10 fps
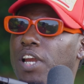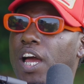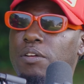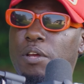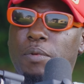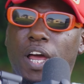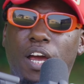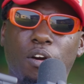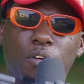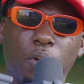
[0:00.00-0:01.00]
Like yeah. they be like,
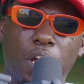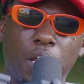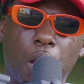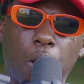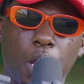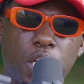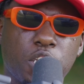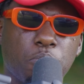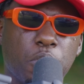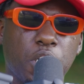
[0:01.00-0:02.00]
oh, hey, oh,
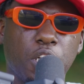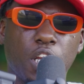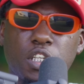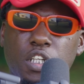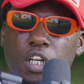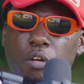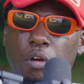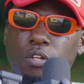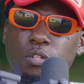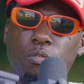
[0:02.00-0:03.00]
Haitian mean, Haitian nigga,
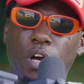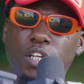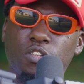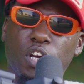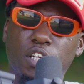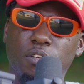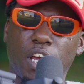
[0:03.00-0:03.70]
why you, why you trying to?